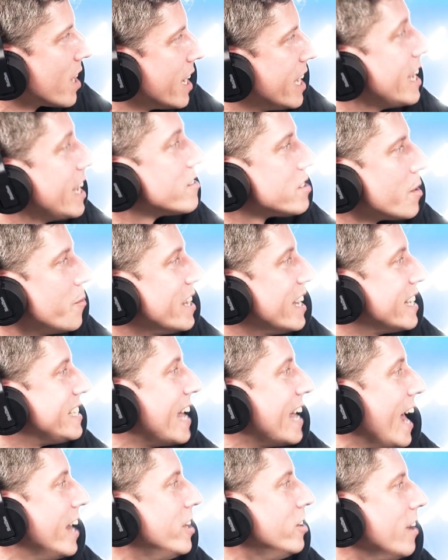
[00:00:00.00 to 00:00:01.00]
a
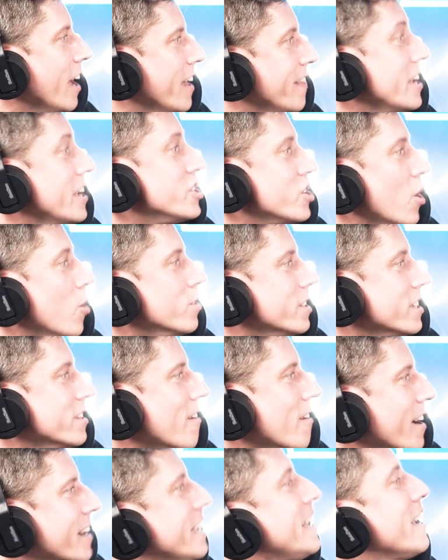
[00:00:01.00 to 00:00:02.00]
10 and they choked in
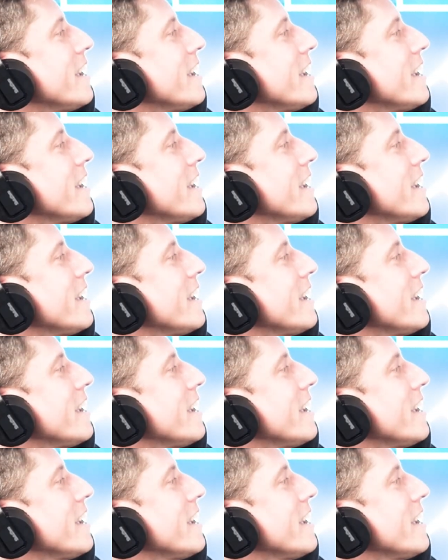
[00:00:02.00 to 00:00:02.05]
the round. He